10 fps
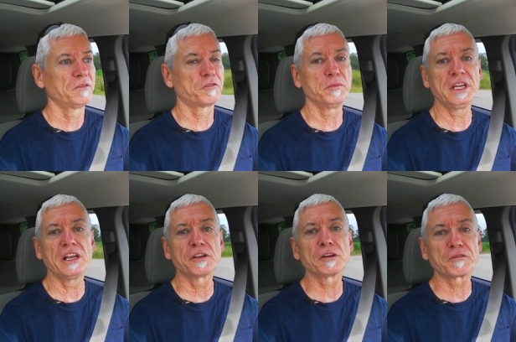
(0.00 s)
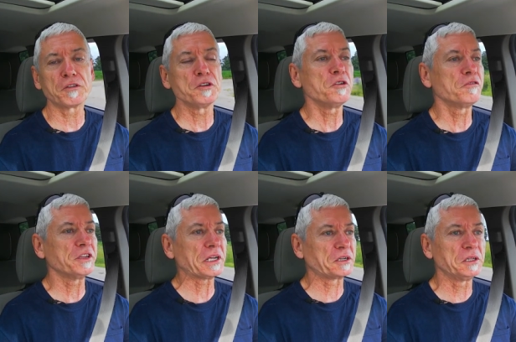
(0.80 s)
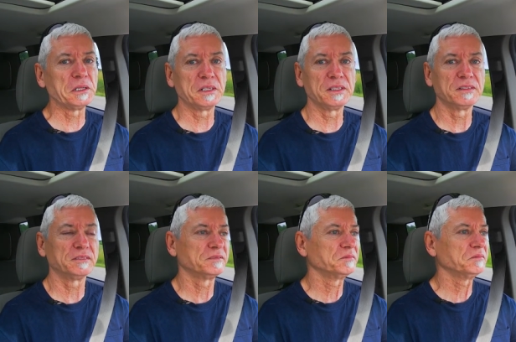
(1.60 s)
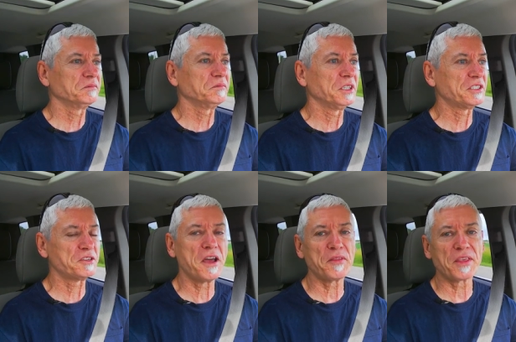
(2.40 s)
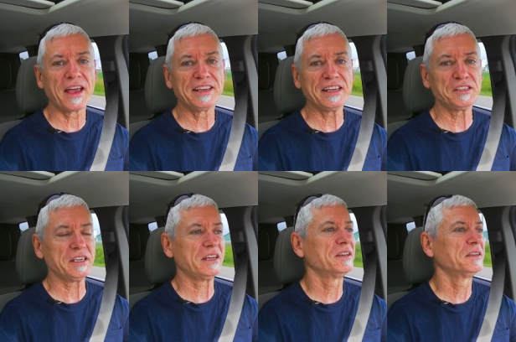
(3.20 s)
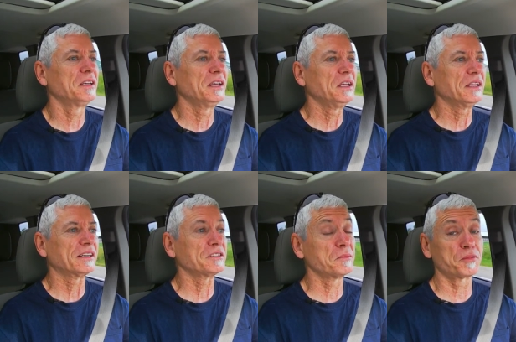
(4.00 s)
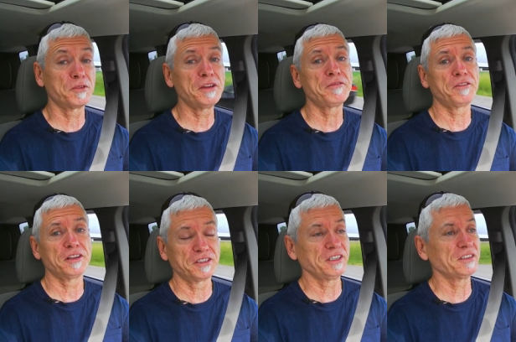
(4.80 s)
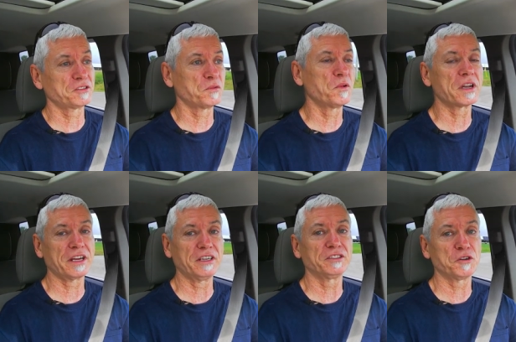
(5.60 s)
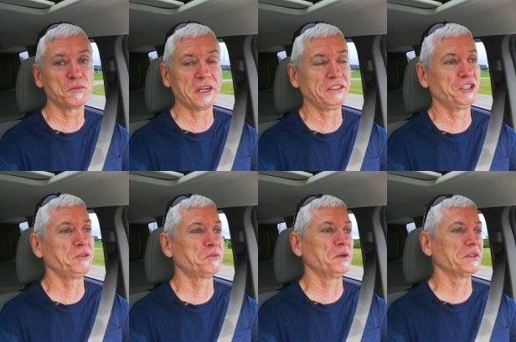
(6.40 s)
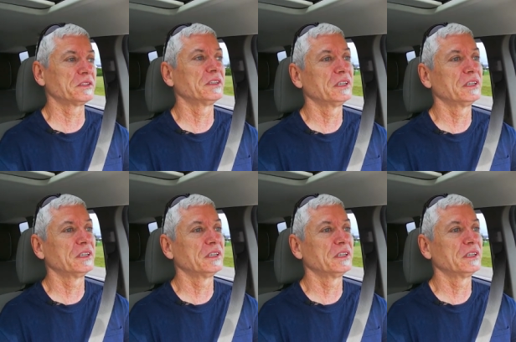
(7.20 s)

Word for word: For me to look for a new vehicle, it's not that easy because I'm pretty fussy as to what I can tow my Jeep with.